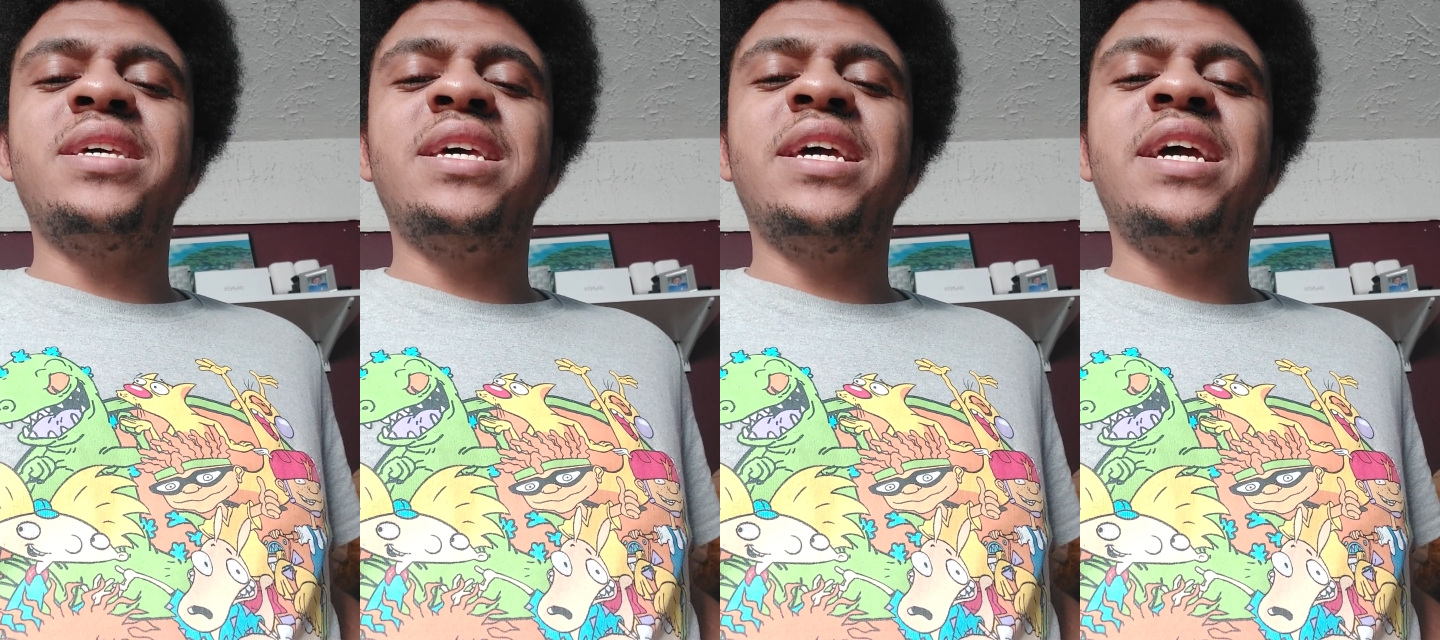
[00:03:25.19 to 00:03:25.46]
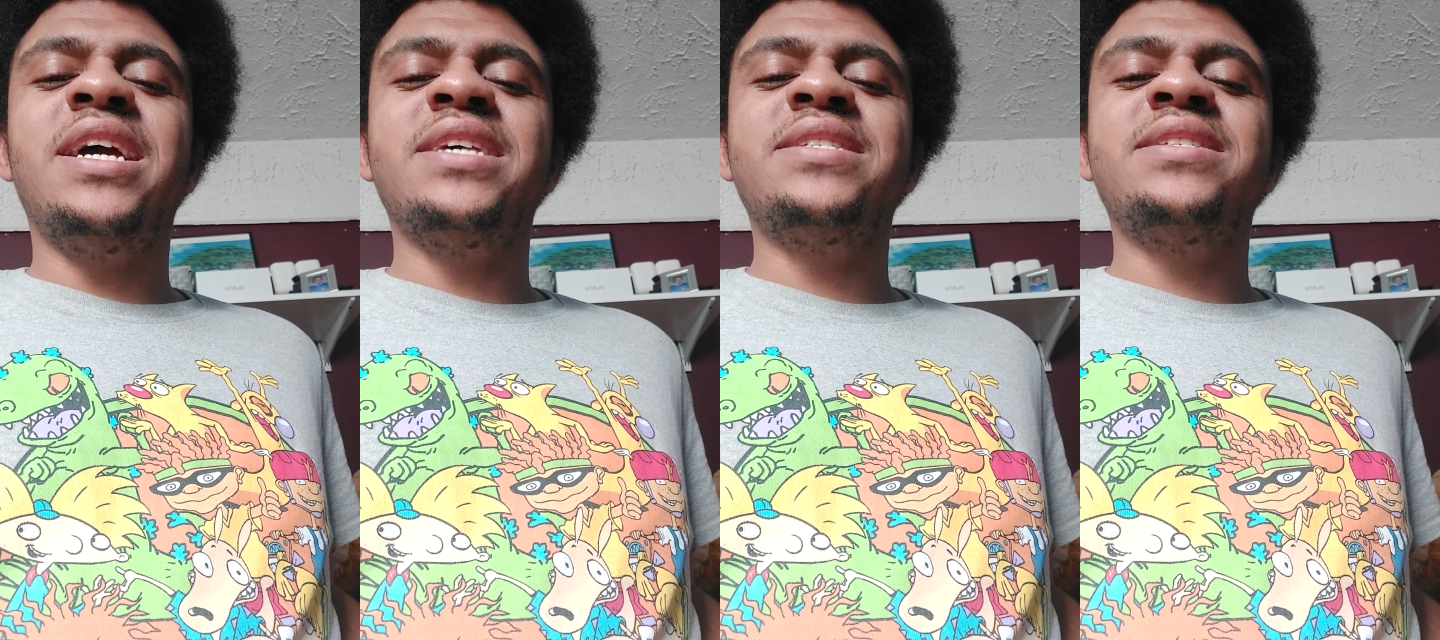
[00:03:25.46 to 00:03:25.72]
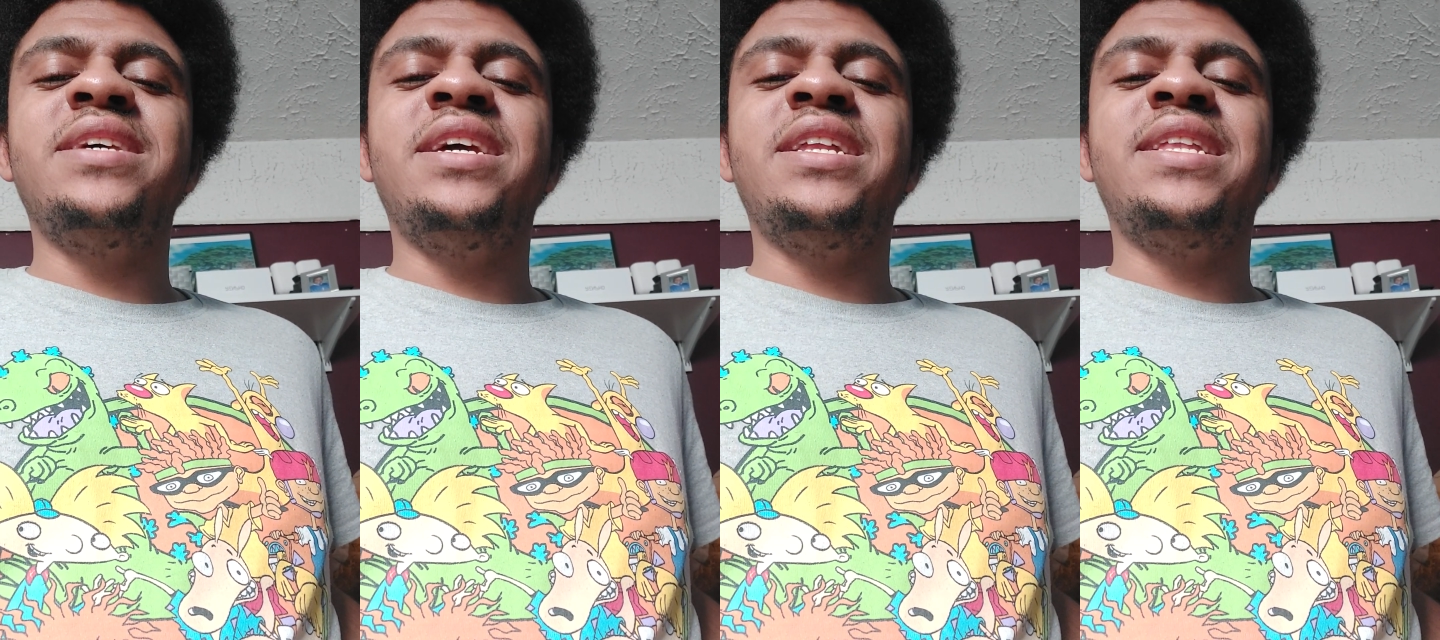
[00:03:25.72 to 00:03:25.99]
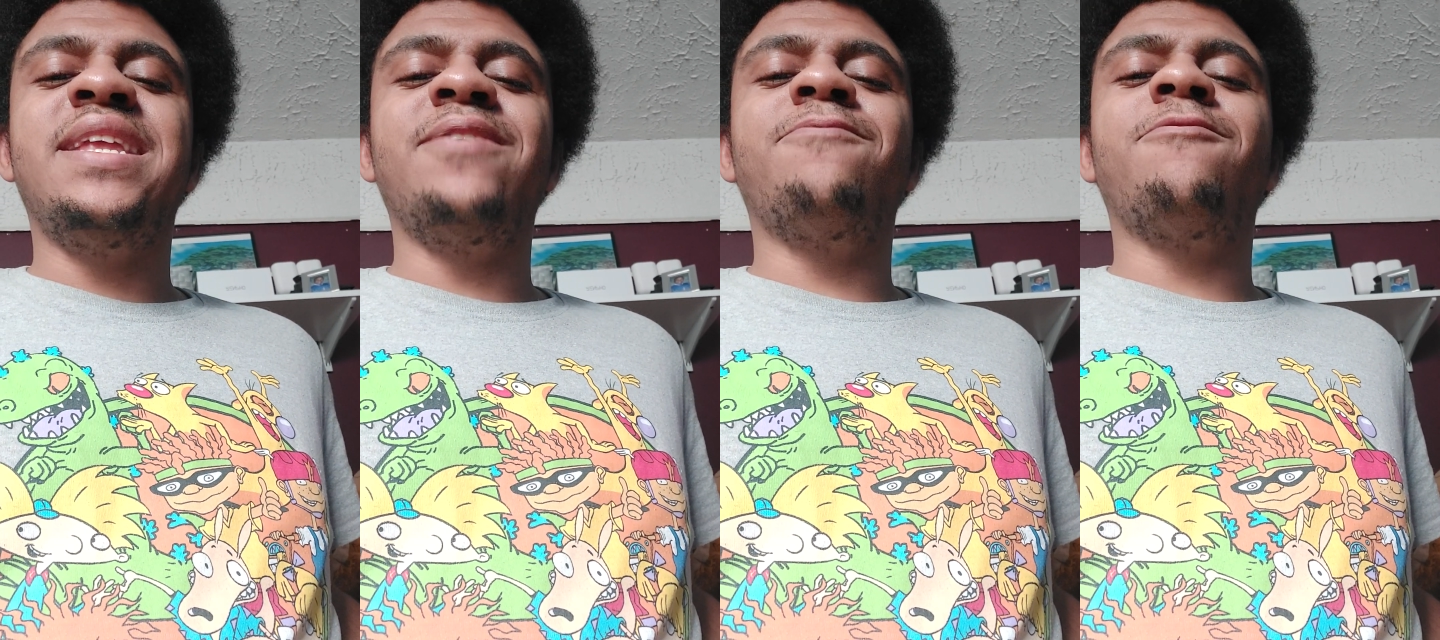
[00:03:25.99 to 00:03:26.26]
is
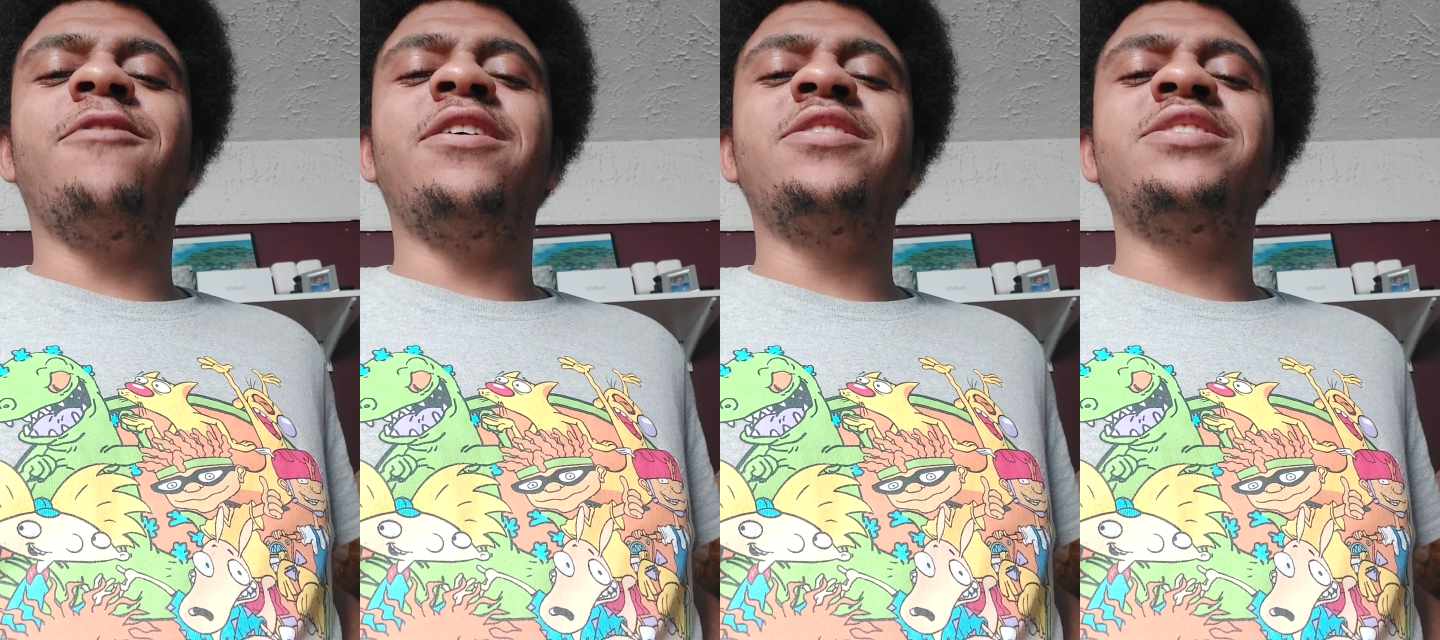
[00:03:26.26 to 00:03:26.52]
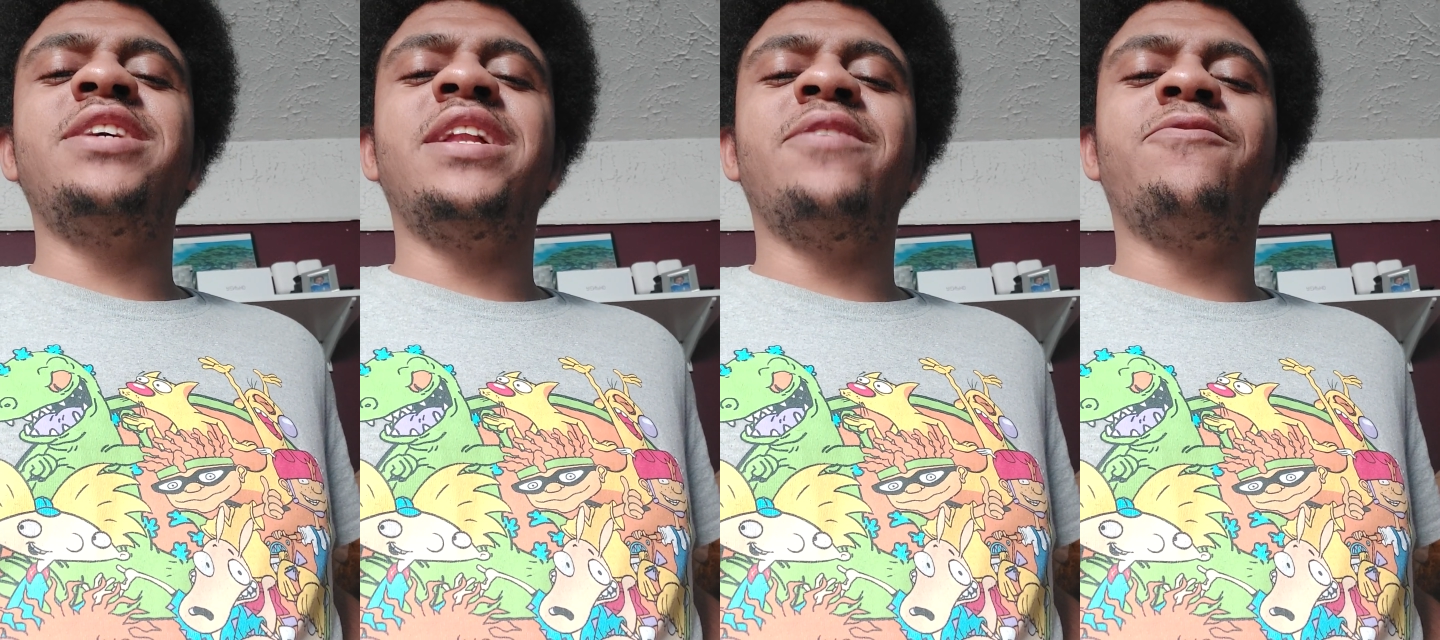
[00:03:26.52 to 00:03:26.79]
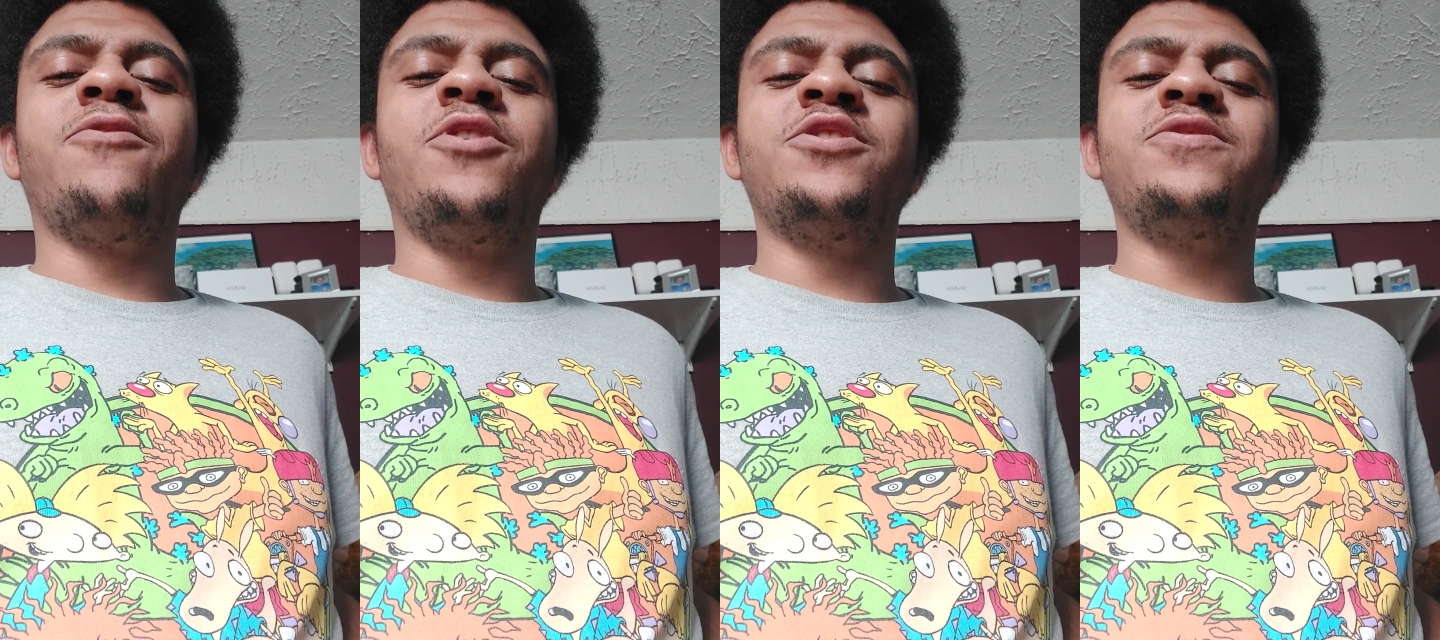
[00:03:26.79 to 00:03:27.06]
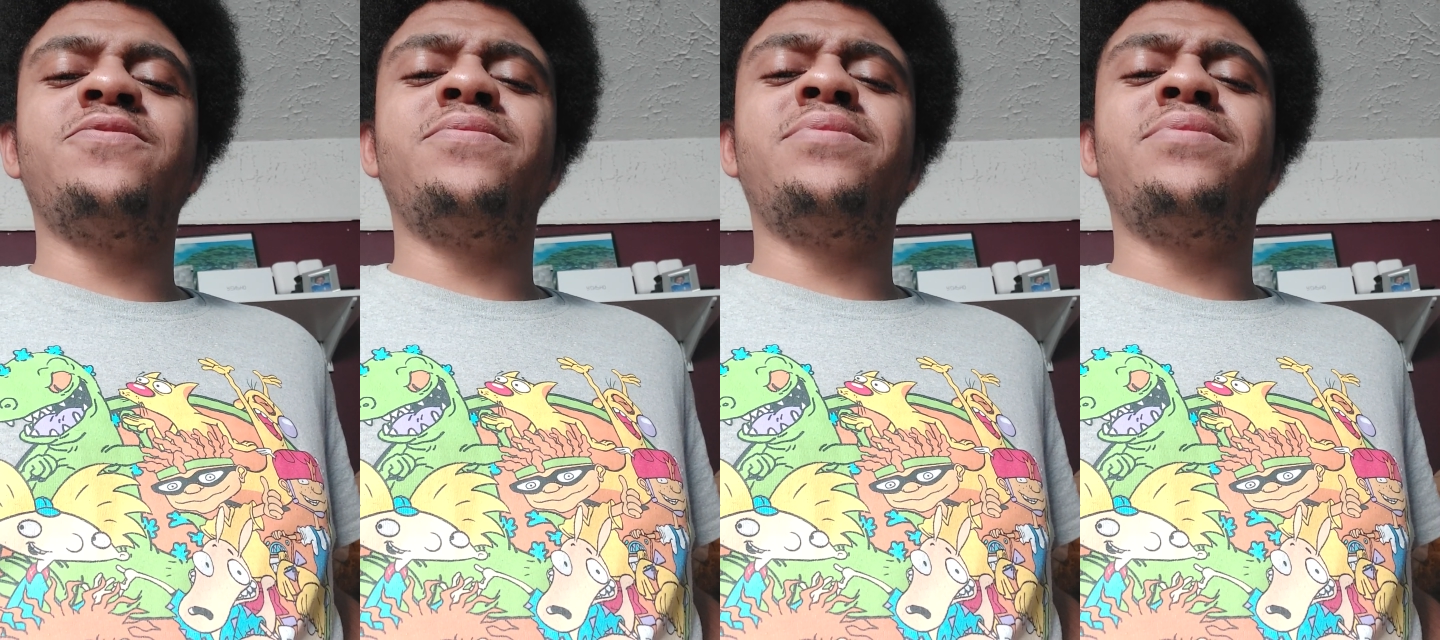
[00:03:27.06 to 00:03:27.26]
the differentiated version